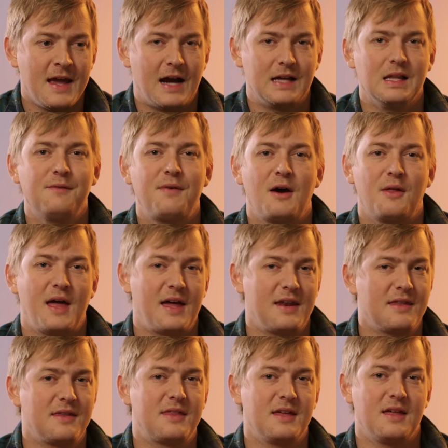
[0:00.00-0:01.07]
I love how
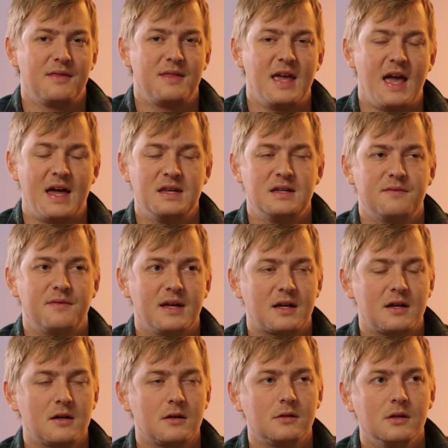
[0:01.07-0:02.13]
that the, the end of it
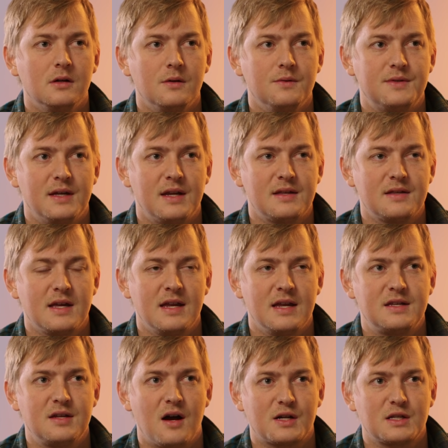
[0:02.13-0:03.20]
concludes and it,
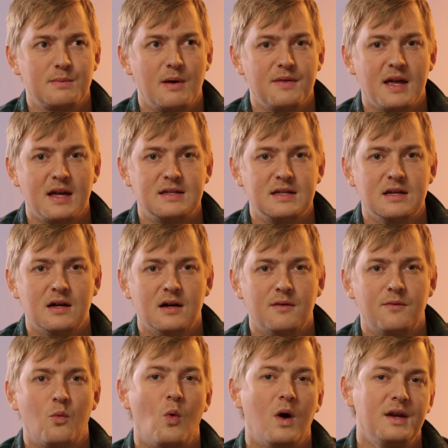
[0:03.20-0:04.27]
it talks about the idea
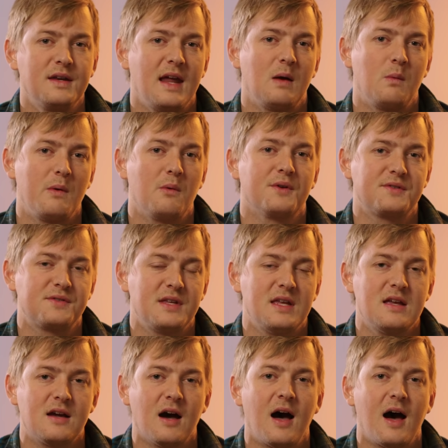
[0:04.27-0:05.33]
of one day we will
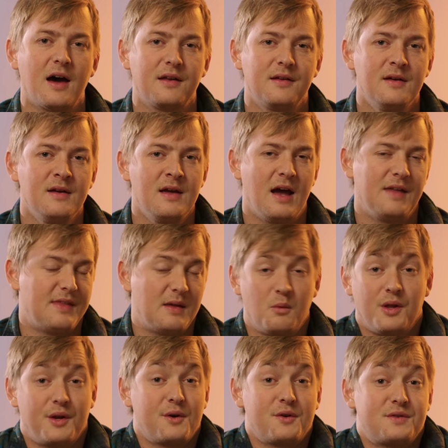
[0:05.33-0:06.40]
see God and then
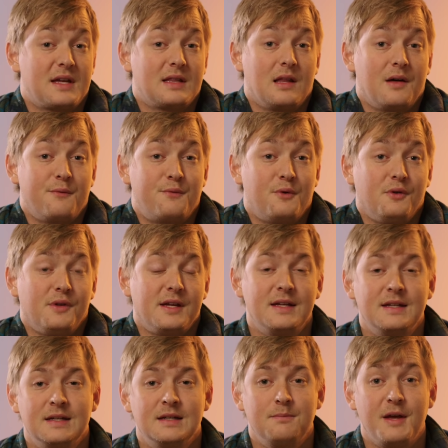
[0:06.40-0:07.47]
we'll understand love
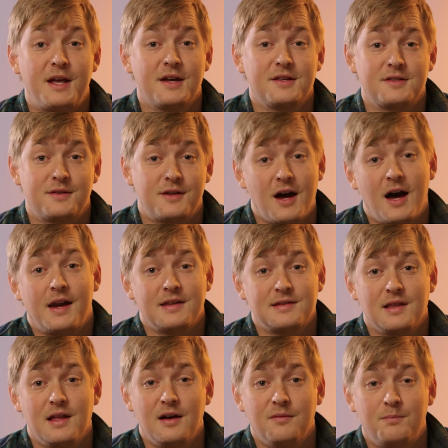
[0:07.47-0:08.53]
fully because God
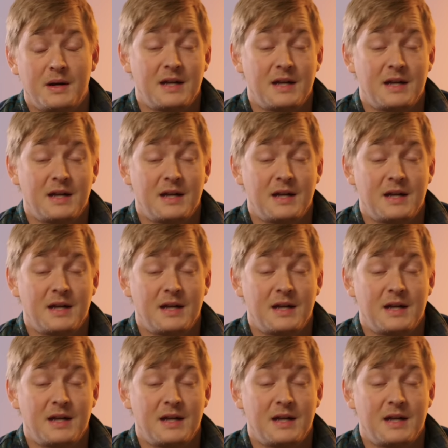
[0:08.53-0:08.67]
is love.